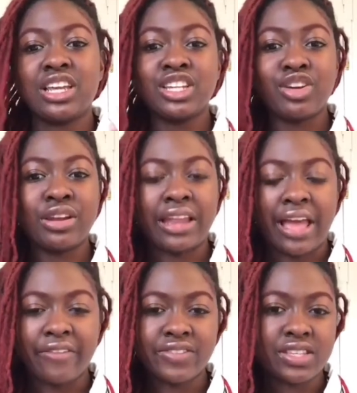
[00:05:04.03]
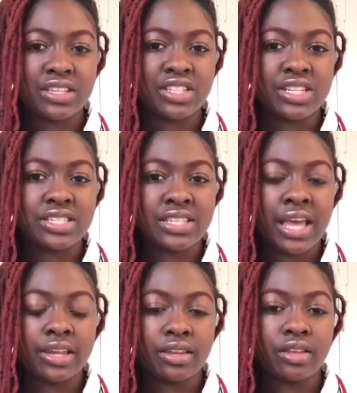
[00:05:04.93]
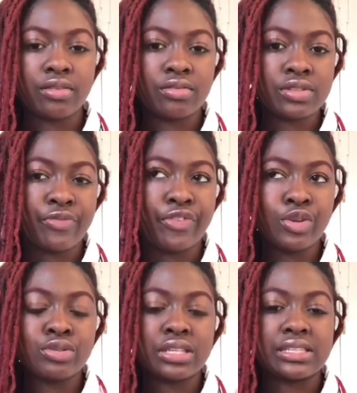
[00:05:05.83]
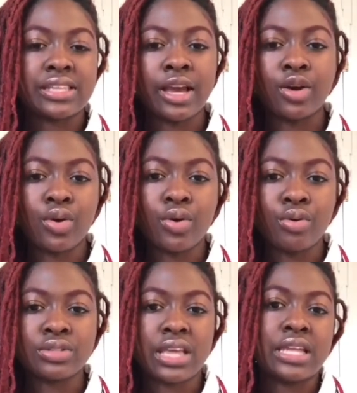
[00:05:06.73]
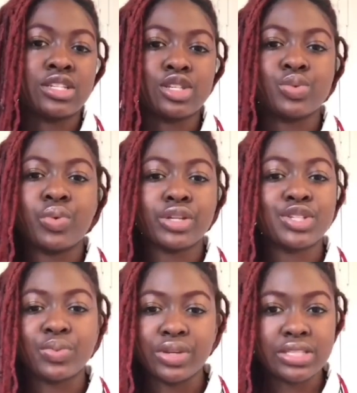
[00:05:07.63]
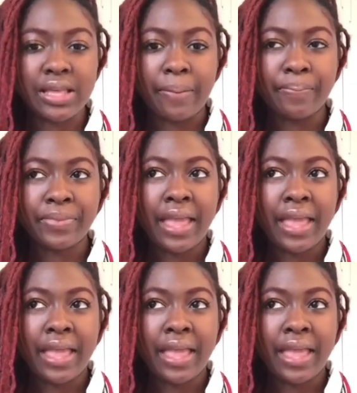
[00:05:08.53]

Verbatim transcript: in your life to just set for you to set goals and just work towards them.